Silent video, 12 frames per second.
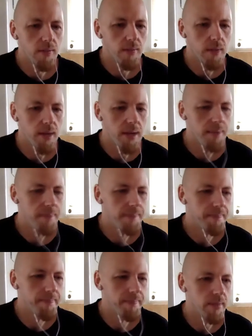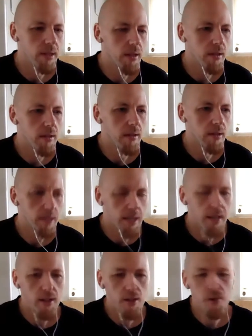um,
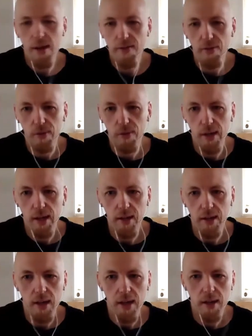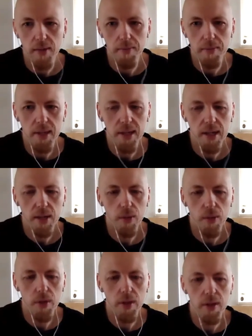getting to travel and, and being a
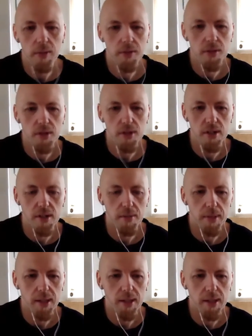working musician is a big